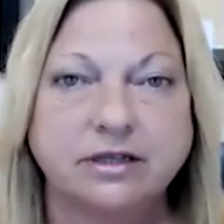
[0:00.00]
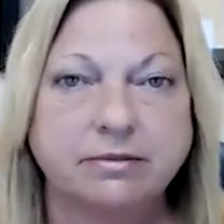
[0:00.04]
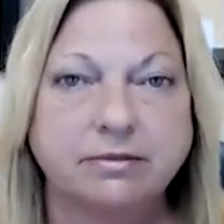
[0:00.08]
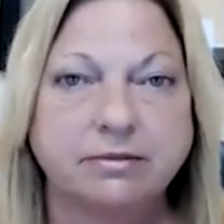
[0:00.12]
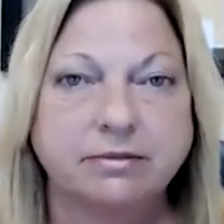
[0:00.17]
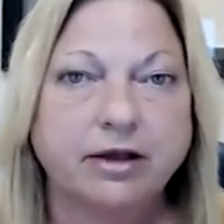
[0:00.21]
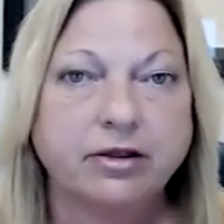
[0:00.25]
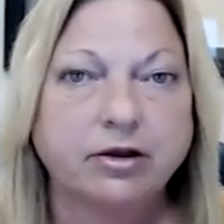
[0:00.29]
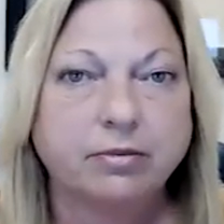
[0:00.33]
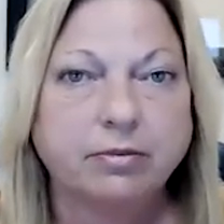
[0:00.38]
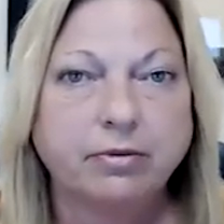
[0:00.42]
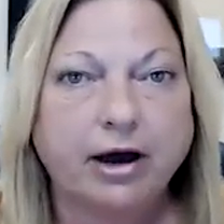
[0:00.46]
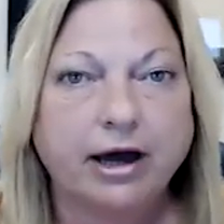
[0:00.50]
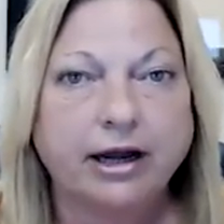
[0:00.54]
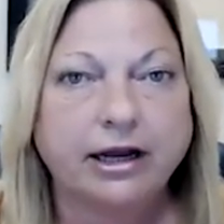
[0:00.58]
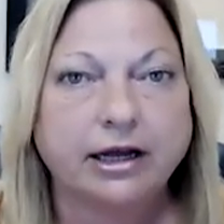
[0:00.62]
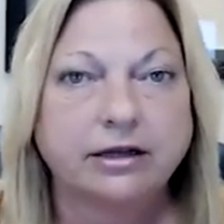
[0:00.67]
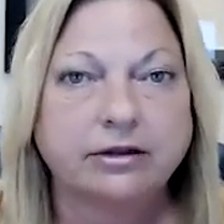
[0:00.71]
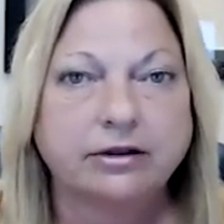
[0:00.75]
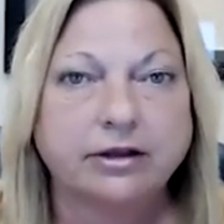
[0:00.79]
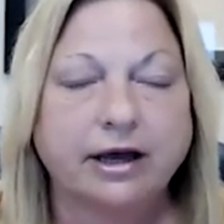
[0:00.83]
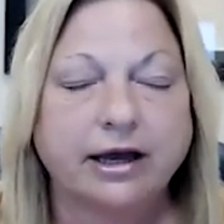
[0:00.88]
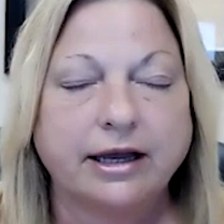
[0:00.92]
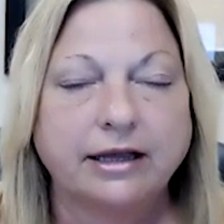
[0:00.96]
some other
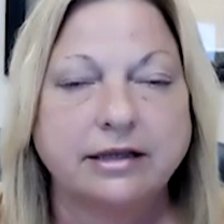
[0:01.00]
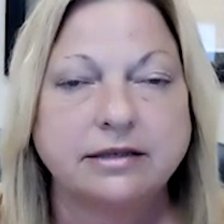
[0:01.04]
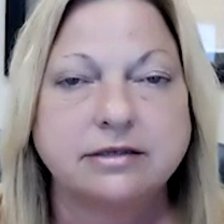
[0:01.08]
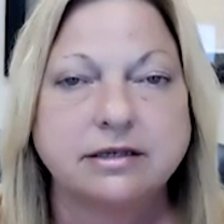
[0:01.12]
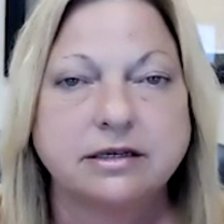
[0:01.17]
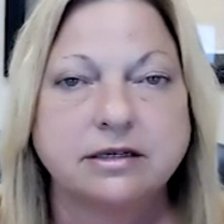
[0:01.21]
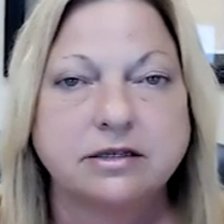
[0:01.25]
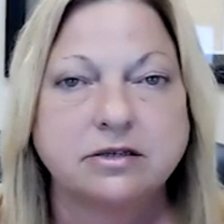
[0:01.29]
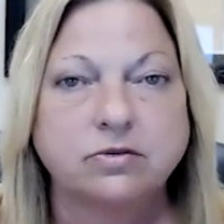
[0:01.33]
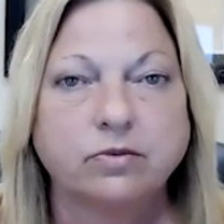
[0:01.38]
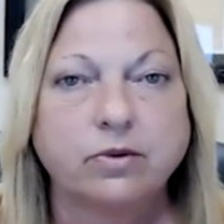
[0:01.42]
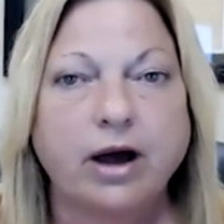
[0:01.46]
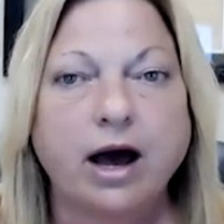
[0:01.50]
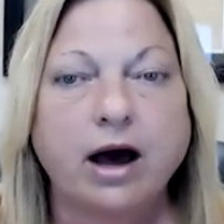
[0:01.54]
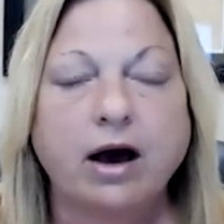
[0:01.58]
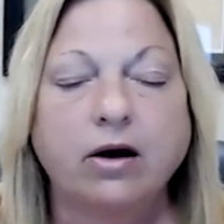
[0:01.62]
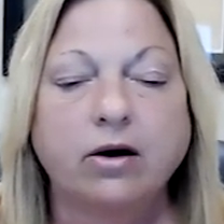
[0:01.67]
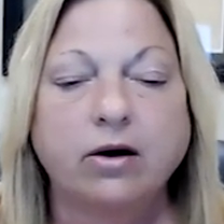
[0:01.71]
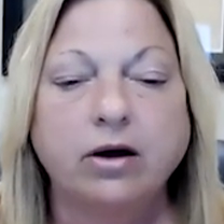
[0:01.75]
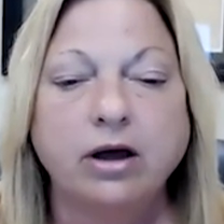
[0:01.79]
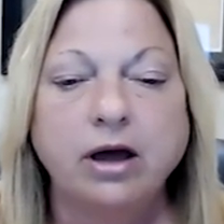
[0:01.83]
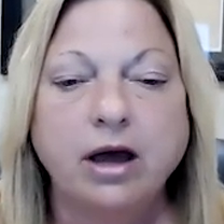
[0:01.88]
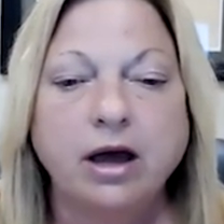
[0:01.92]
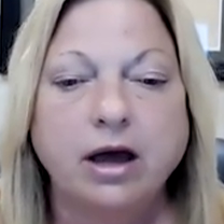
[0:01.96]
product lines as
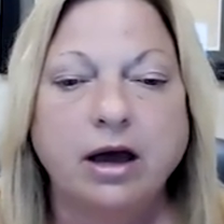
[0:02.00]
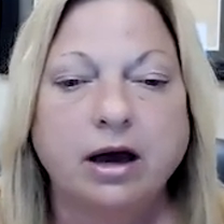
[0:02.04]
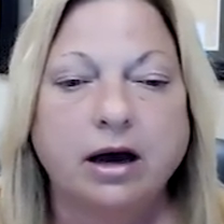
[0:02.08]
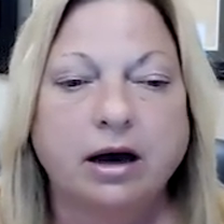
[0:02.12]
well.